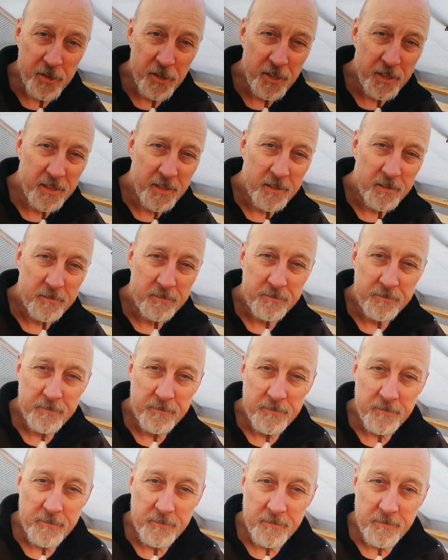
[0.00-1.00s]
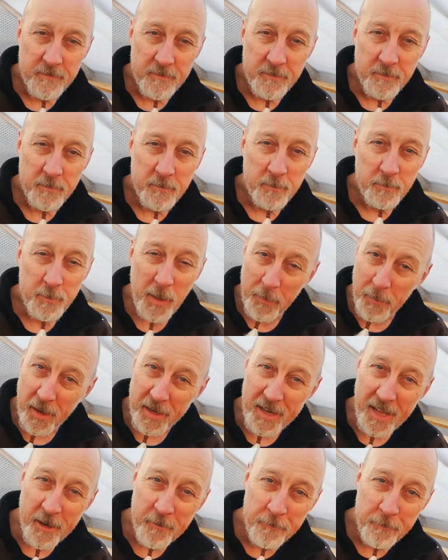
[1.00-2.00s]
Good. Bye
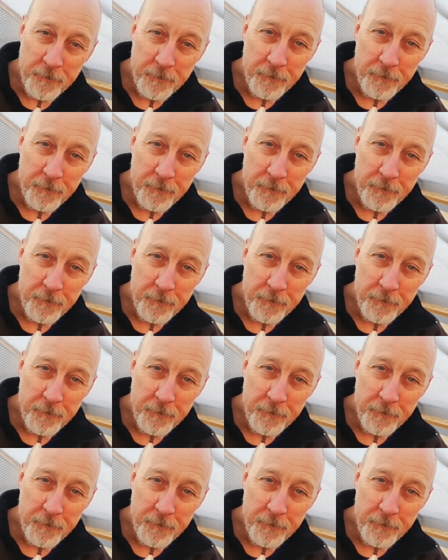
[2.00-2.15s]
bye now.